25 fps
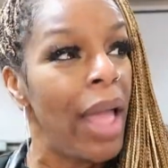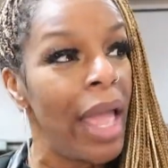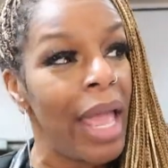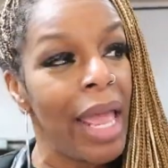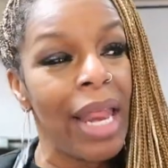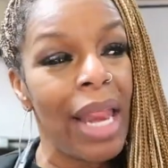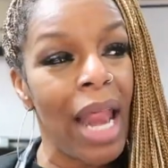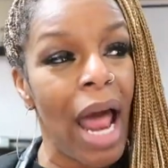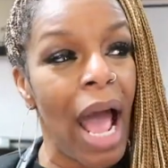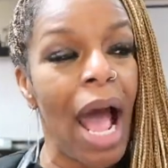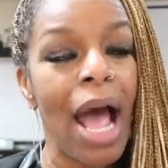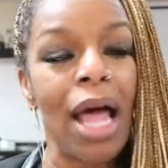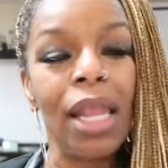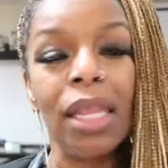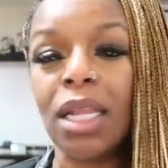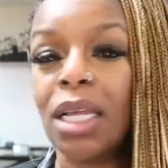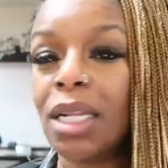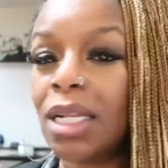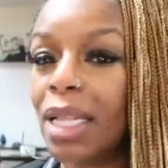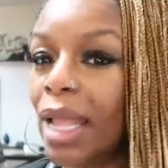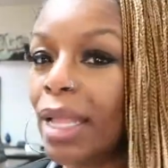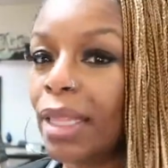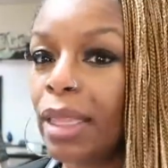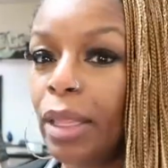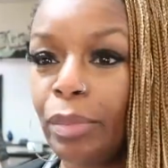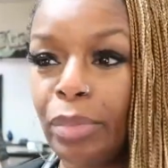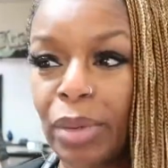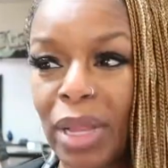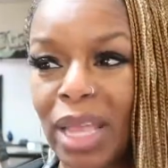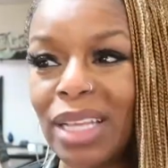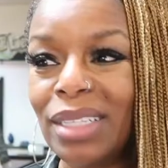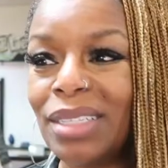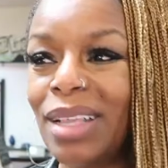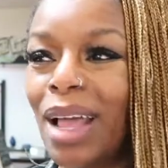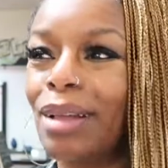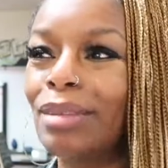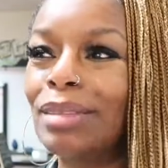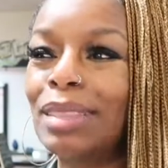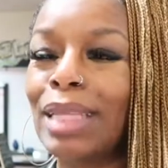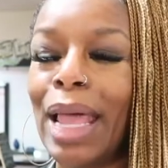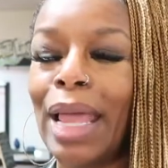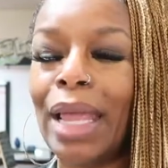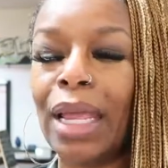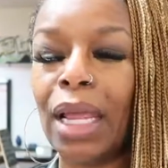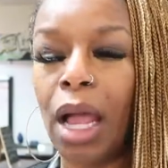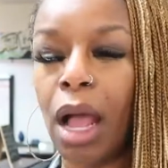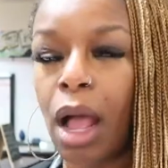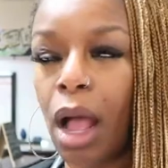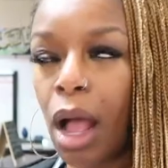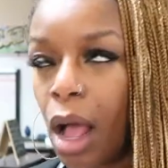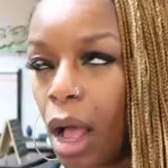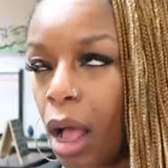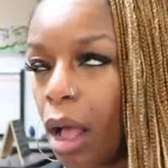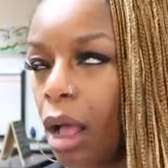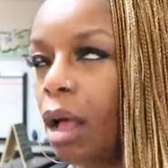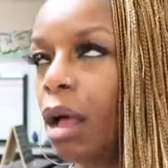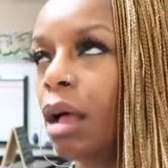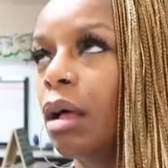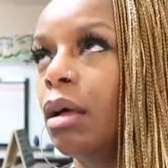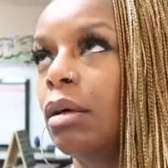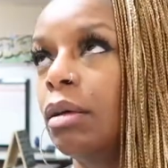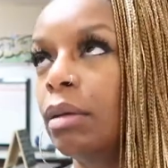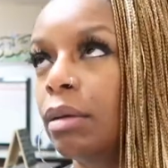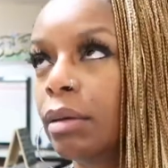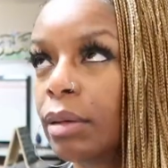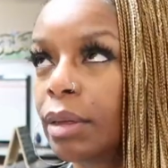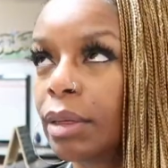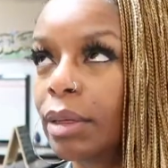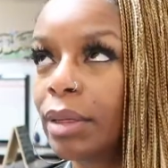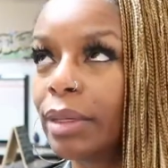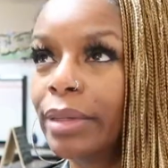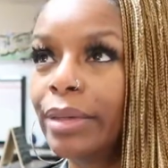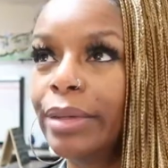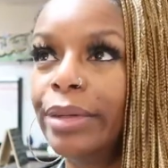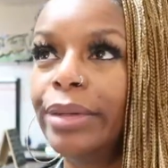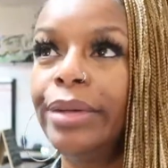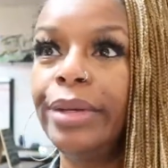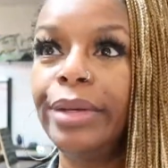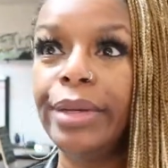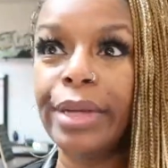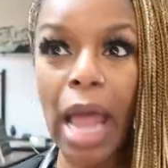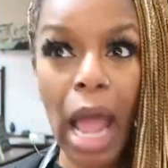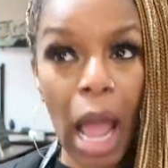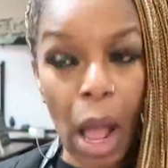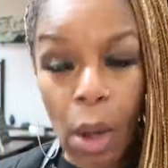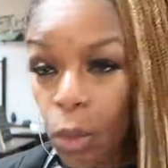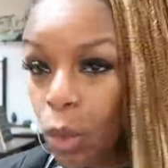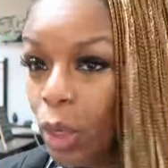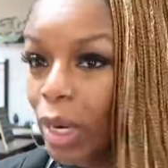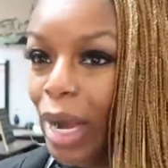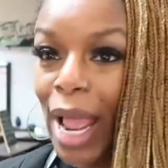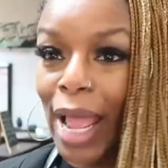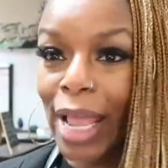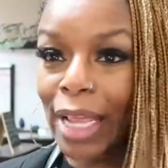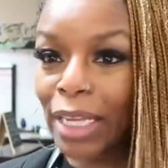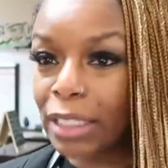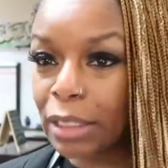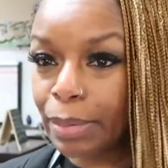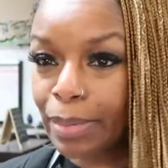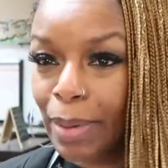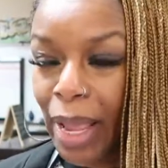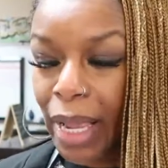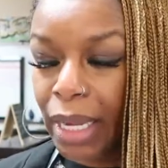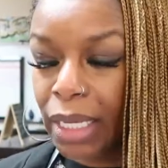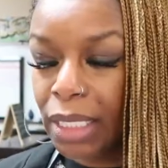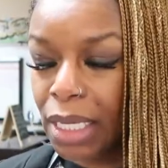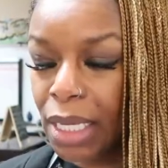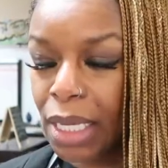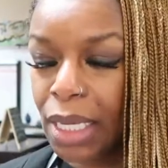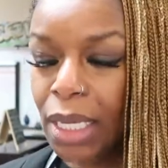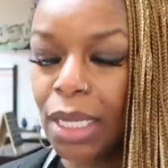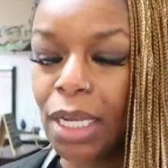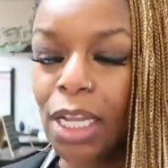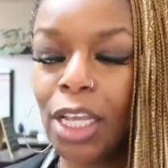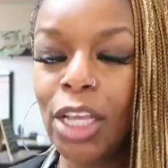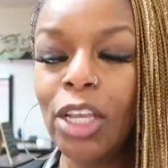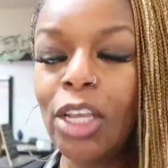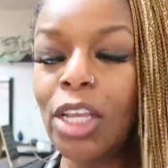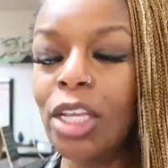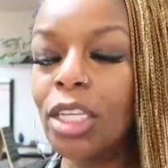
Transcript: And I looked at the blazer, I was like, ugh not what I expected.